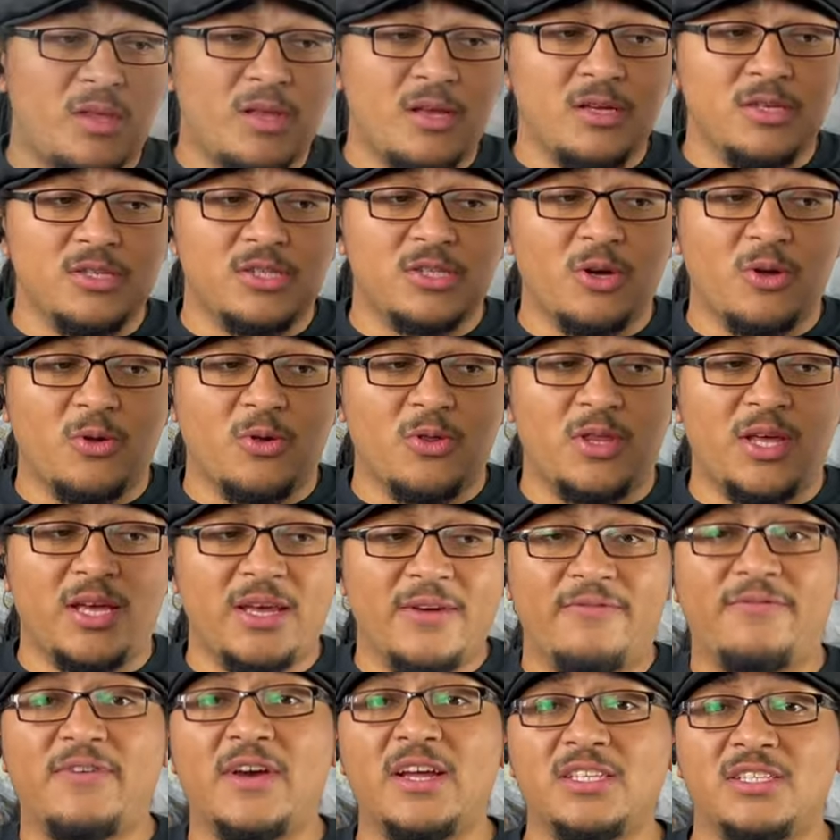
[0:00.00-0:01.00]
So the
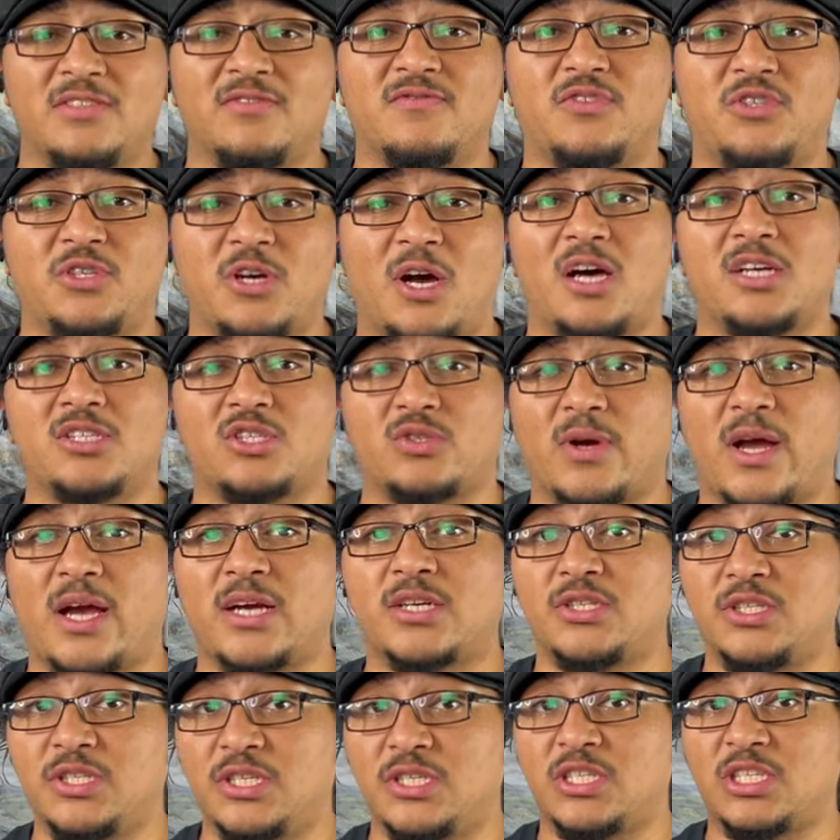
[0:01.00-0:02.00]
events of Jaws are
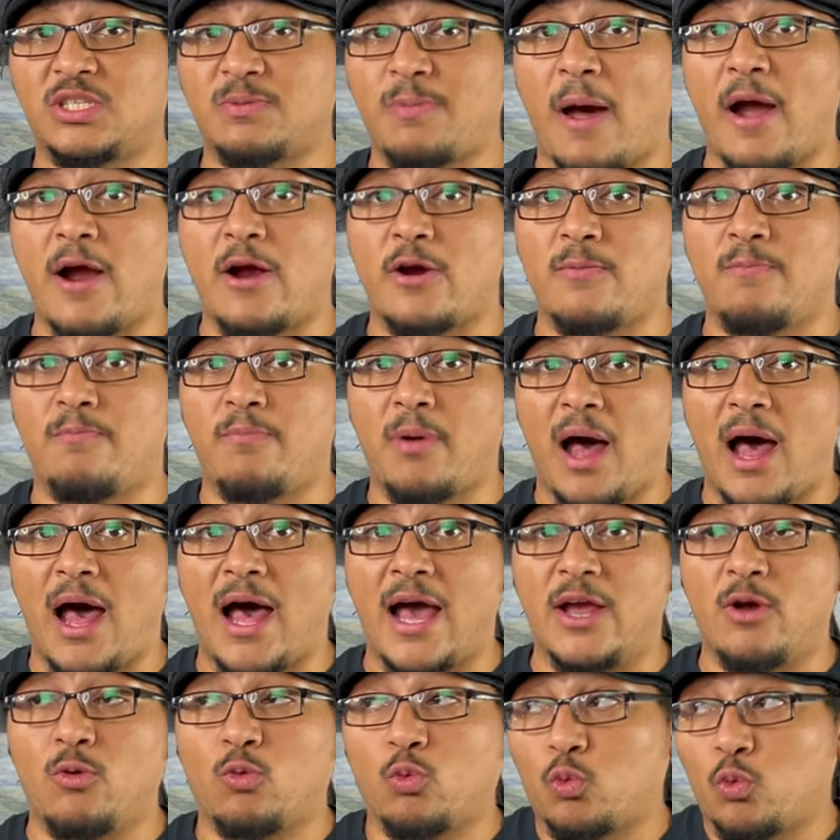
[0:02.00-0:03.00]
actually inspired
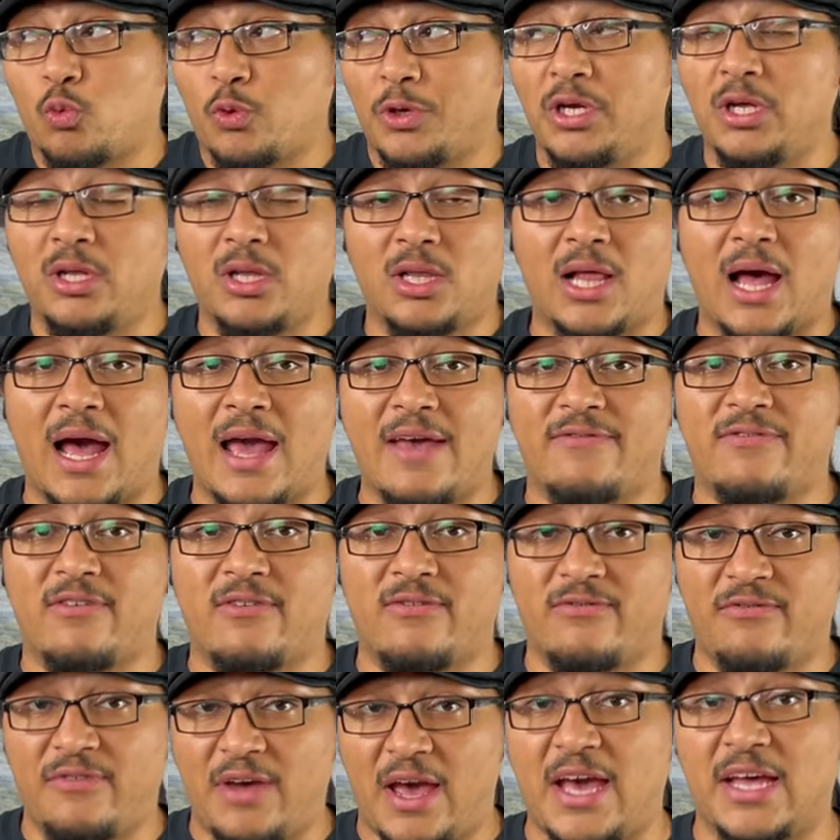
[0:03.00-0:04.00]
by real life
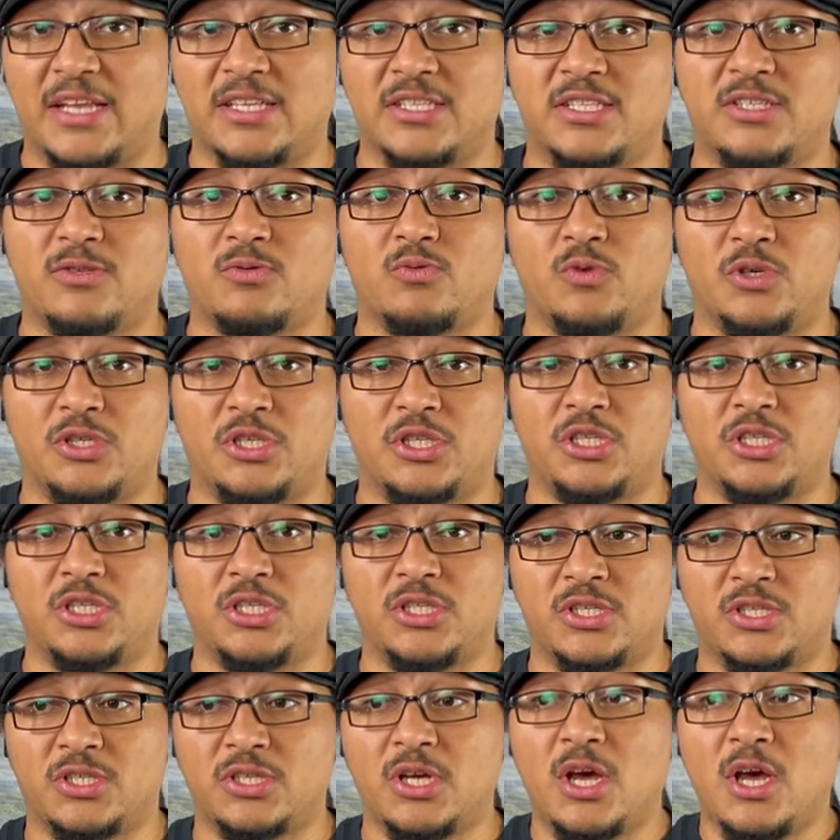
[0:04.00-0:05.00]
events, which
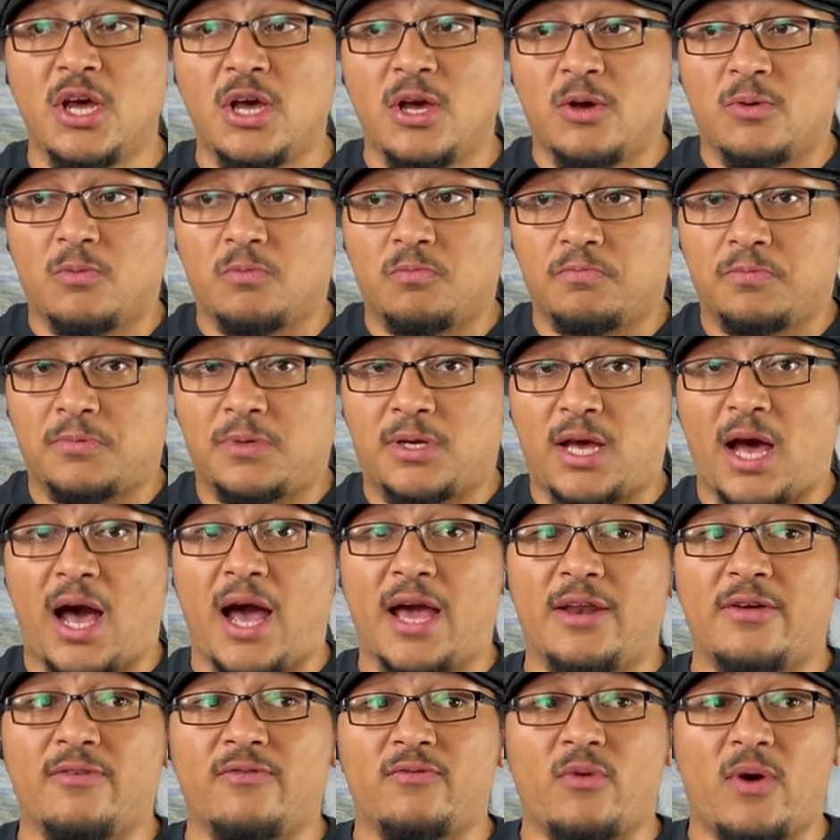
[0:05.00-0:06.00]
is
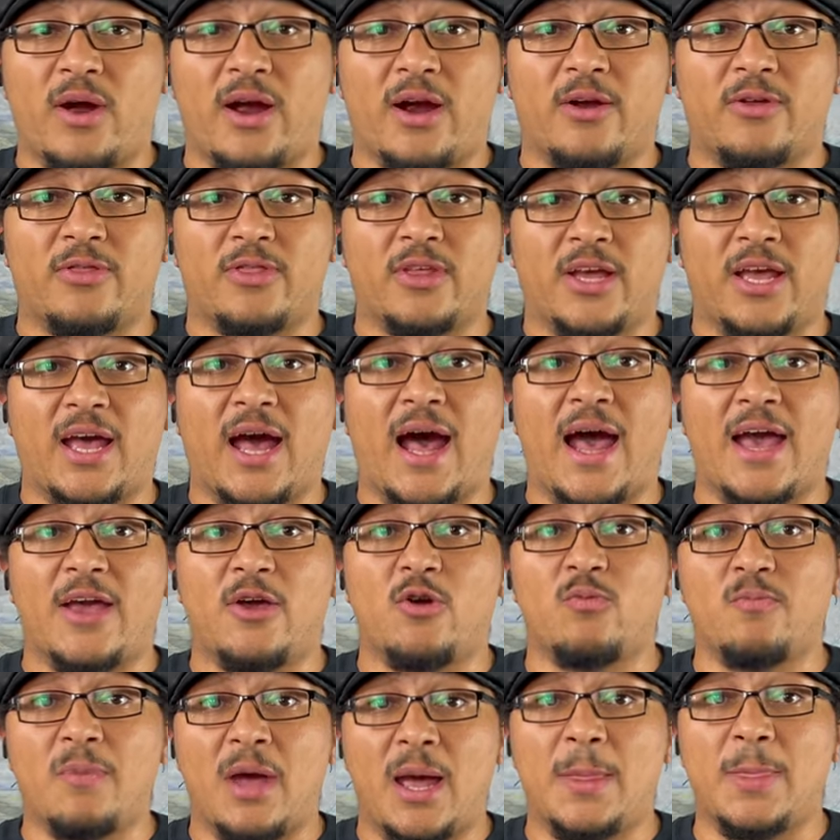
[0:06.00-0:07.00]
kind of where the guy
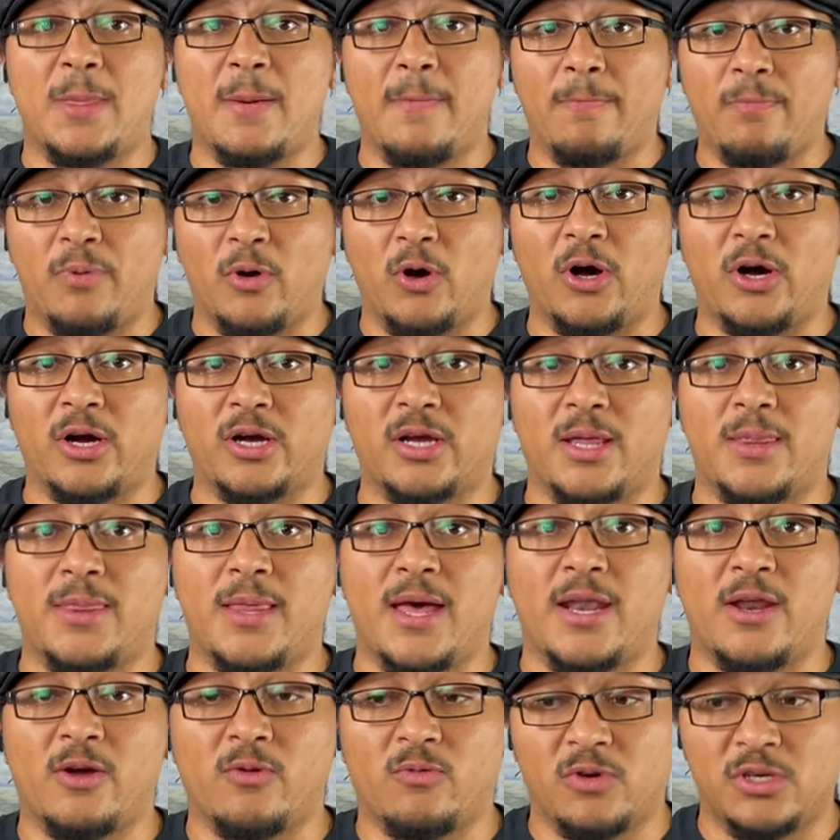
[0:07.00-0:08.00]
who made the book, and
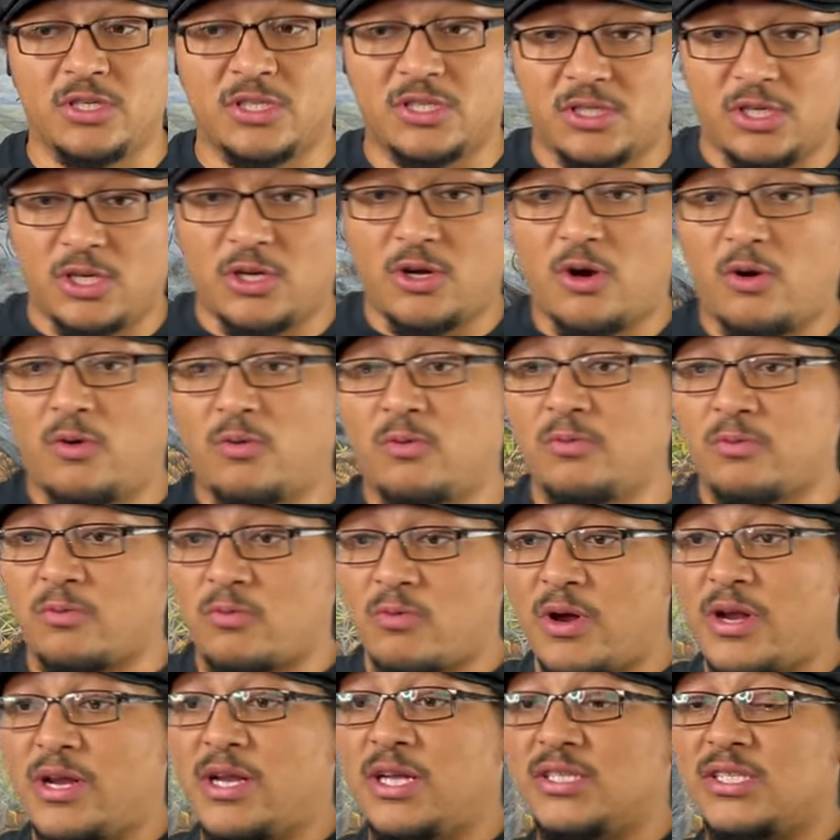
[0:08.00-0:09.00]
then it was, you know,
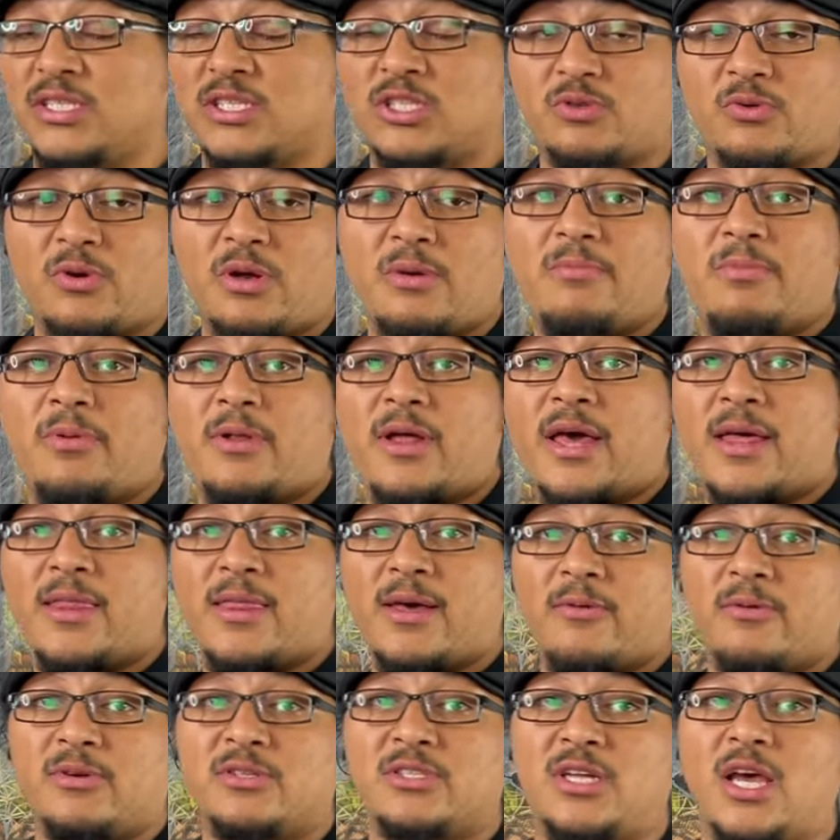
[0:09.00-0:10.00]
written as a screenplay
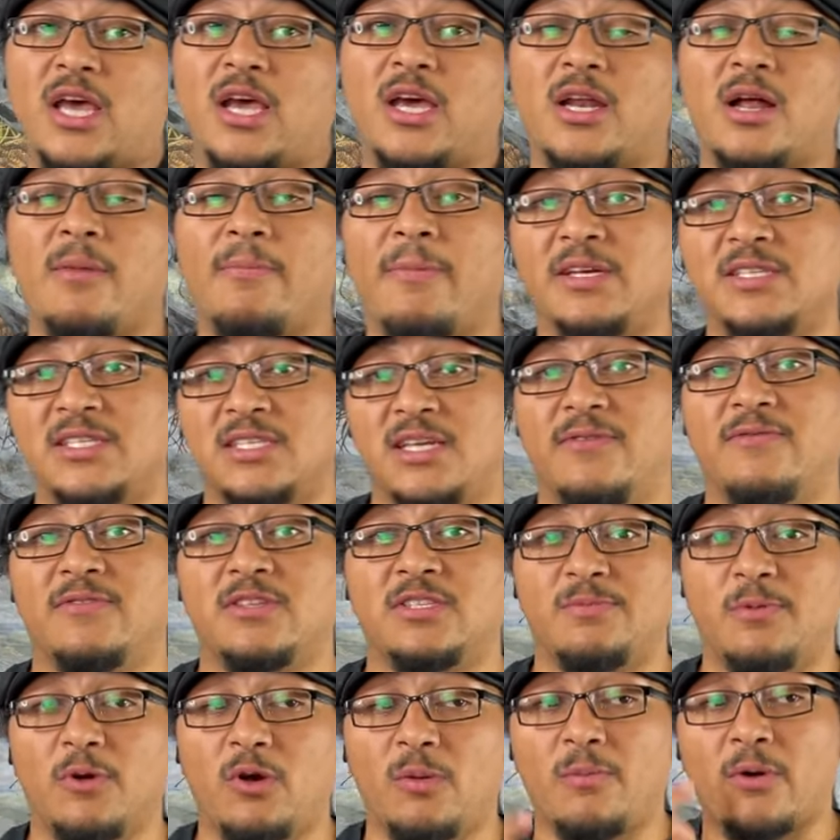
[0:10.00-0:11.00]
that was taken on by Steven
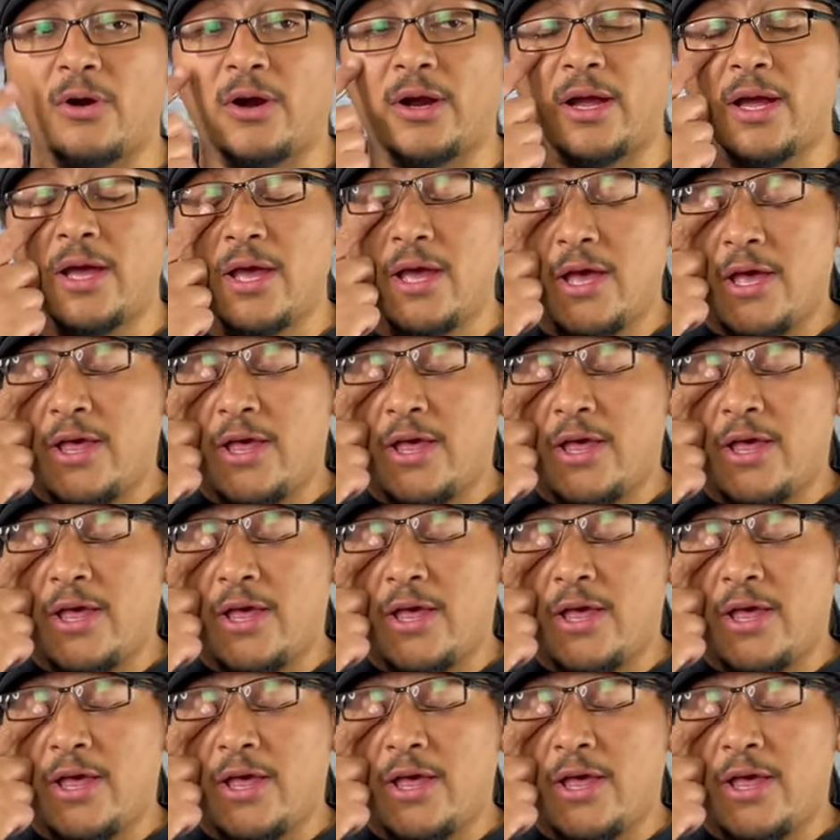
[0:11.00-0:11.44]
Spielberg.